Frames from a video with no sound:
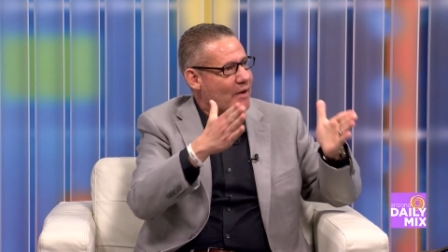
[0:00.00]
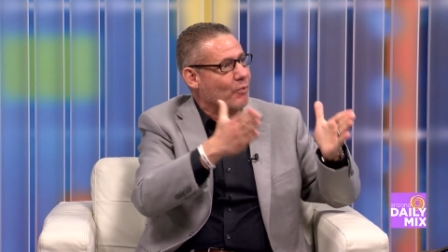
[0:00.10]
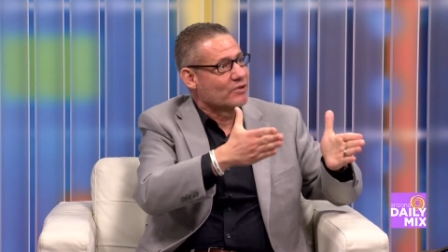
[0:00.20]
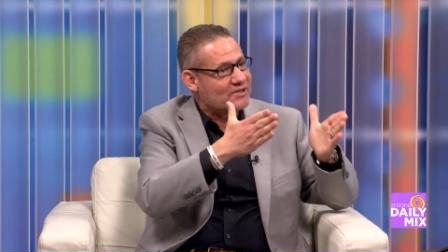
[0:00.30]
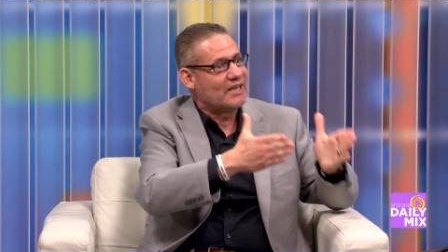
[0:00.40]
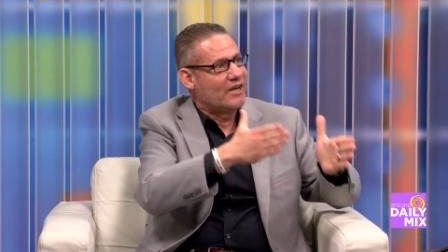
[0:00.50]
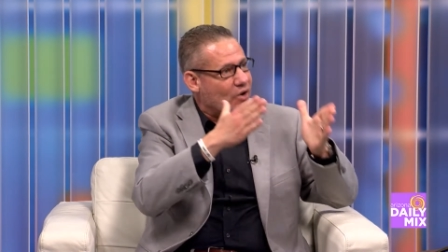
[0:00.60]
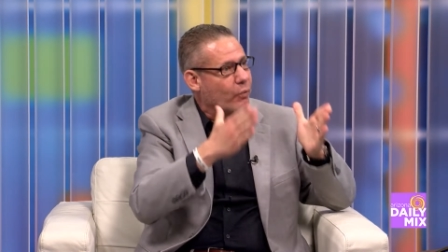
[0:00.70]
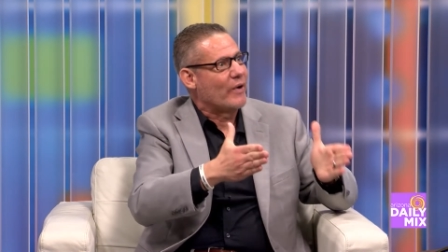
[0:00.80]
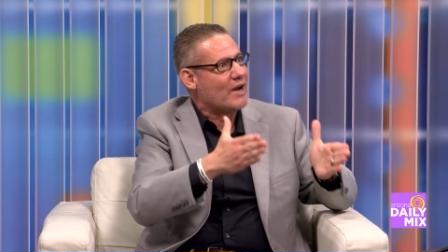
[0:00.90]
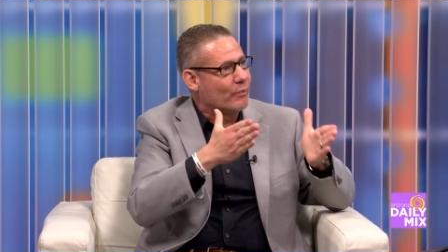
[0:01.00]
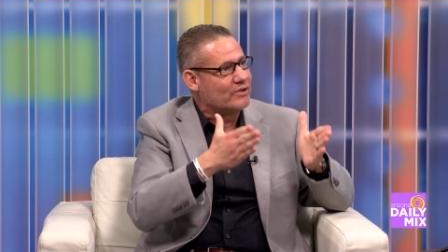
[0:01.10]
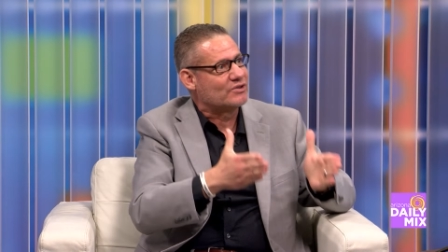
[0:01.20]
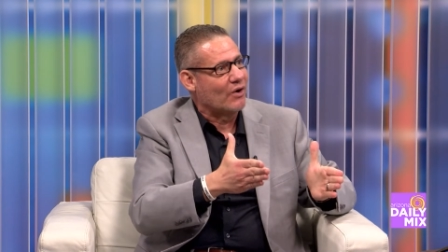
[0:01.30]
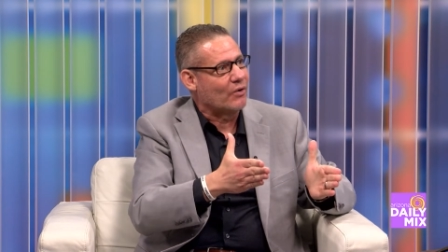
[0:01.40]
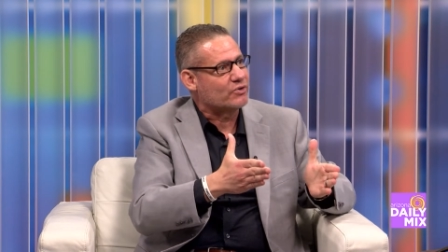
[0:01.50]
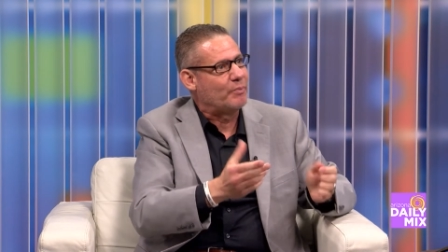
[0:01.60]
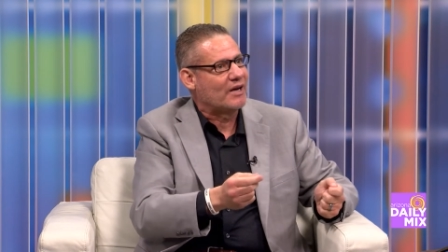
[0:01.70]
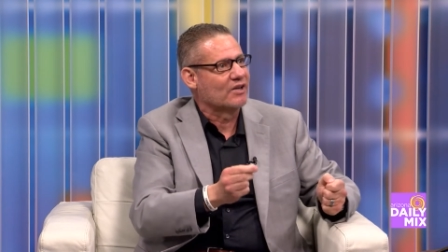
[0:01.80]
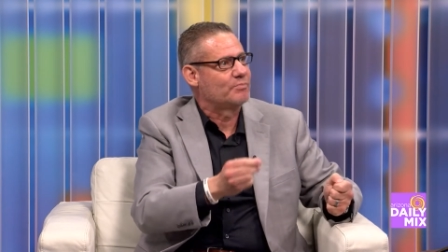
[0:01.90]
and we're seeing great
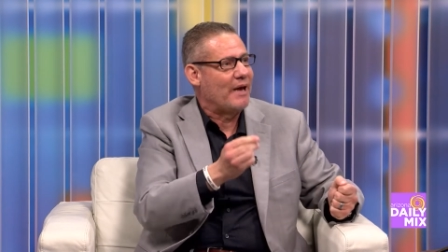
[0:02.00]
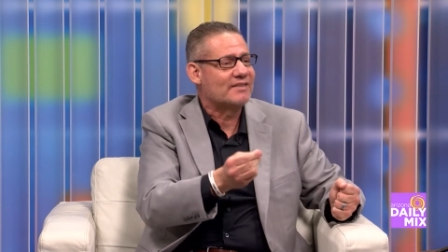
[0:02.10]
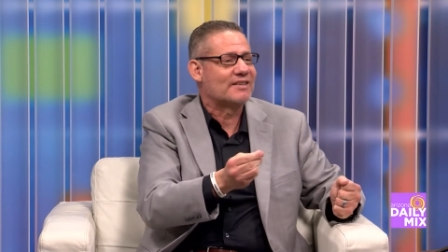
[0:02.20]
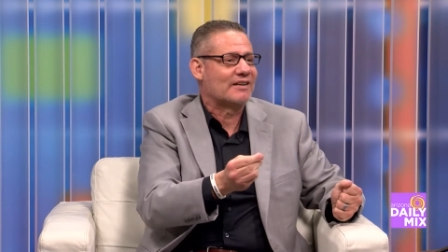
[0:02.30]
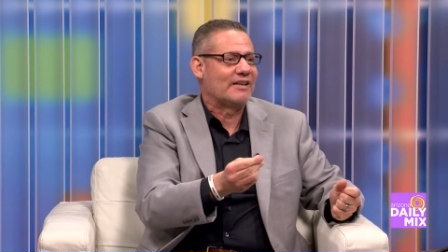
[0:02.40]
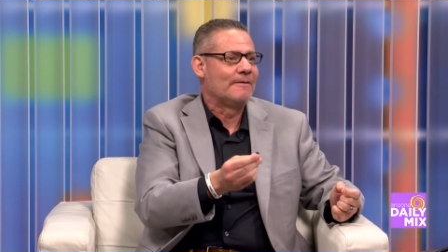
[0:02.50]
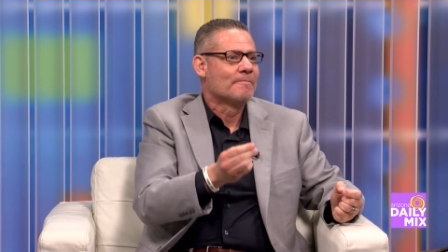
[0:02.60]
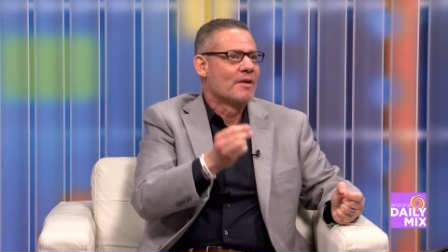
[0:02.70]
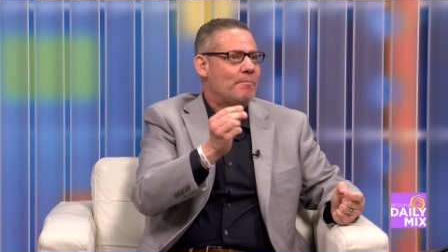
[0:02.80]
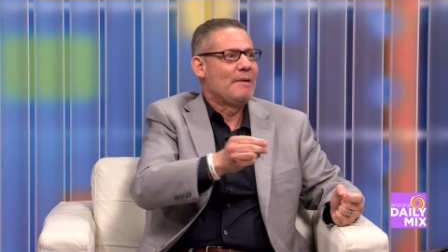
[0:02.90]
results because basically